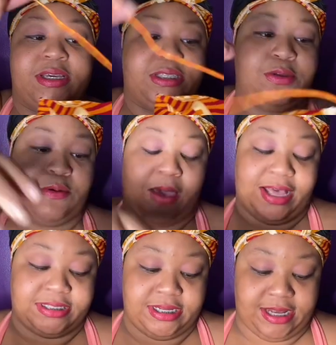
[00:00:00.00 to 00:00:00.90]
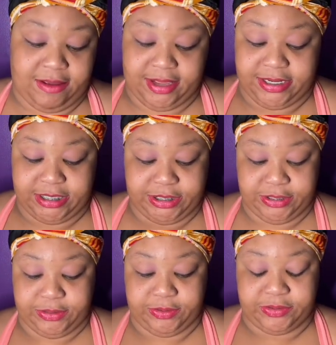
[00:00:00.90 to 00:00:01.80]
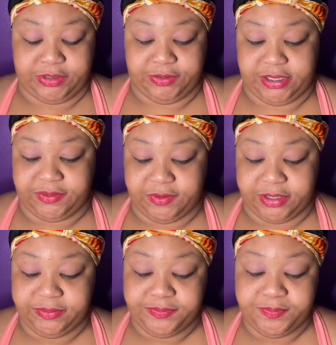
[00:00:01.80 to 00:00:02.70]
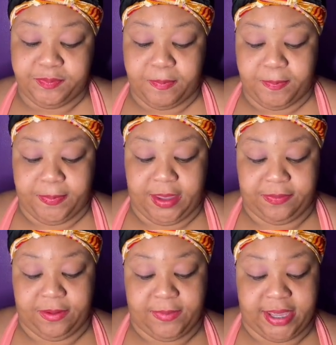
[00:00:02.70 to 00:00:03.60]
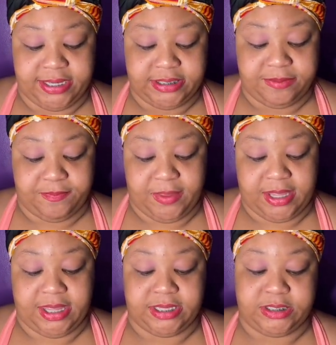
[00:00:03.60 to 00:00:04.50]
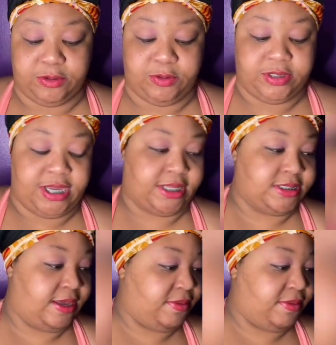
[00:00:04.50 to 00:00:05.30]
who I sent out additional strings for, and the mask. And then so you take the safety